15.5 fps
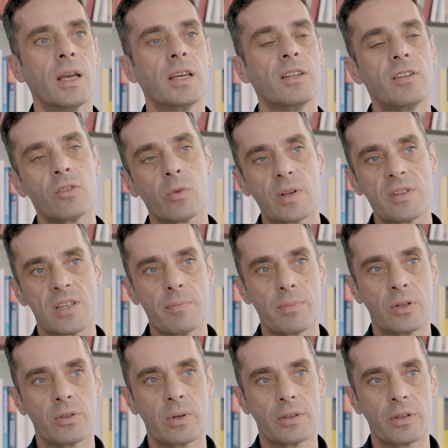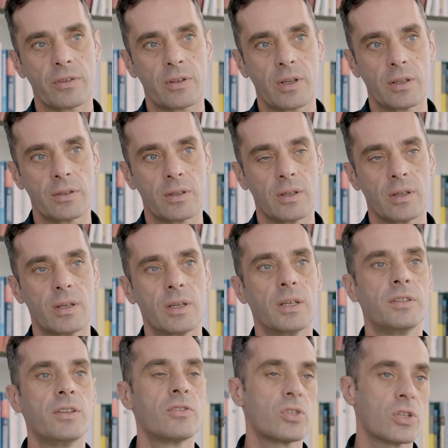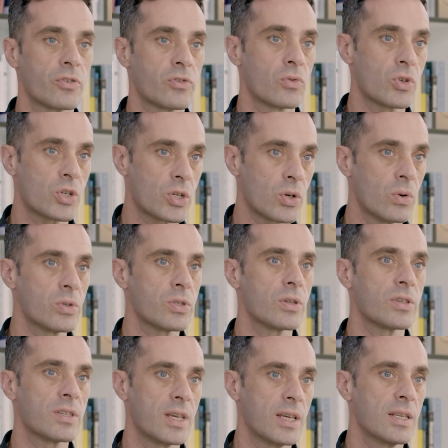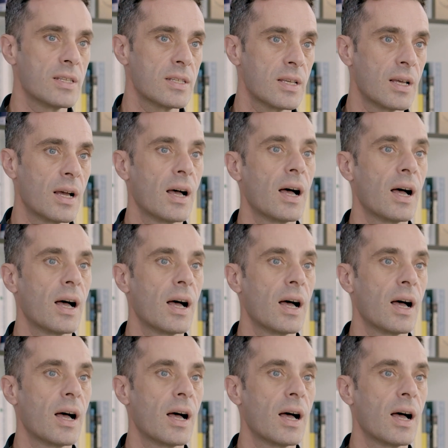It is quite simple to understand. It is just to show the things